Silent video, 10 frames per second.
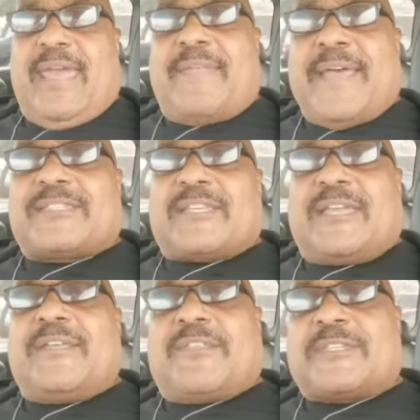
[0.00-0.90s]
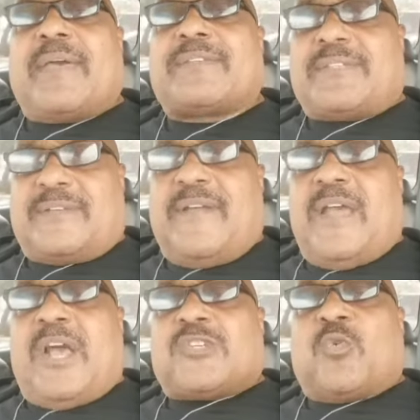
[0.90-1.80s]
And that's the key to this message.
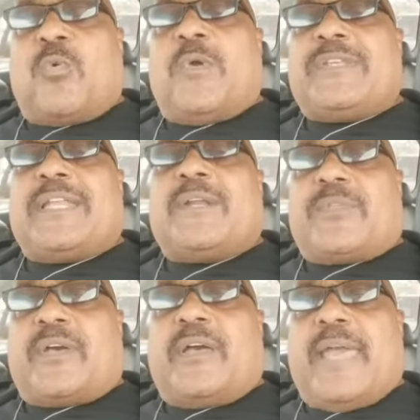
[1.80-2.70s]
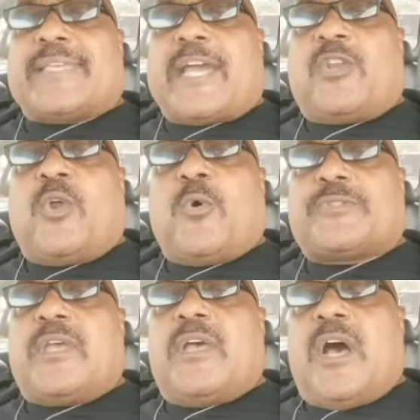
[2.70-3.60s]
So when we're dealing with as I
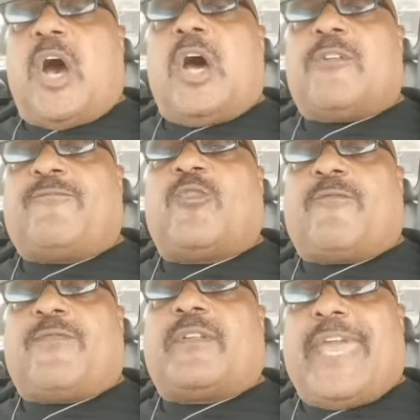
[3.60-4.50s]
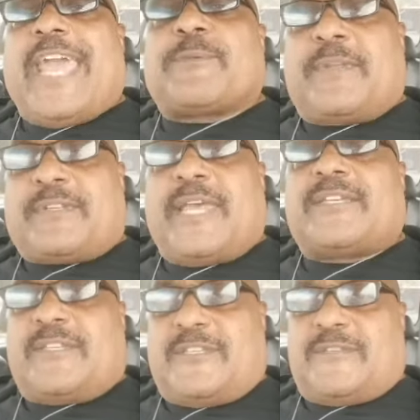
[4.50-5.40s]
close, unfulfilled
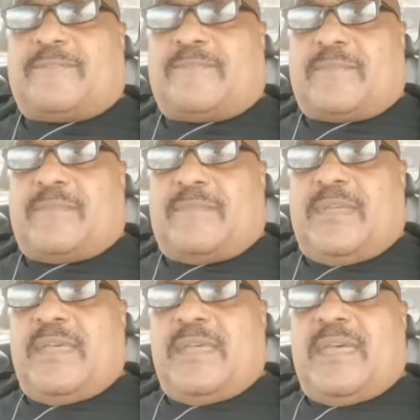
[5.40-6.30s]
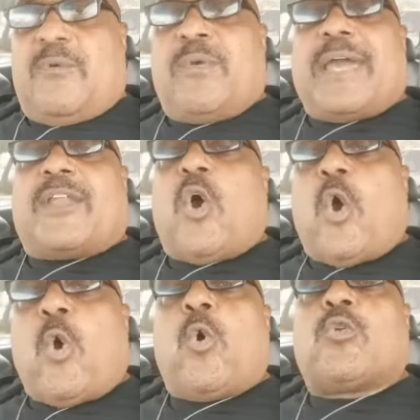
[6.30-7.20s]
expectations. We got to
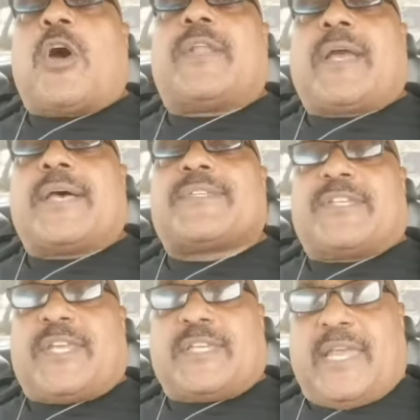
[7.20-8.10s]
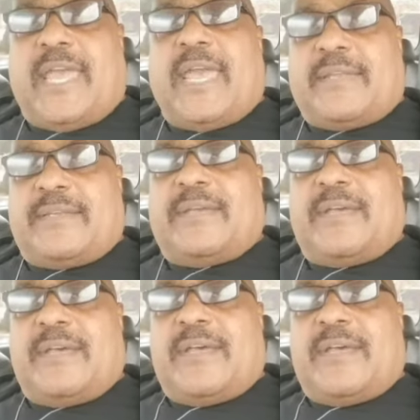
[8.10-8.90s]
hold on to God's unchanging hand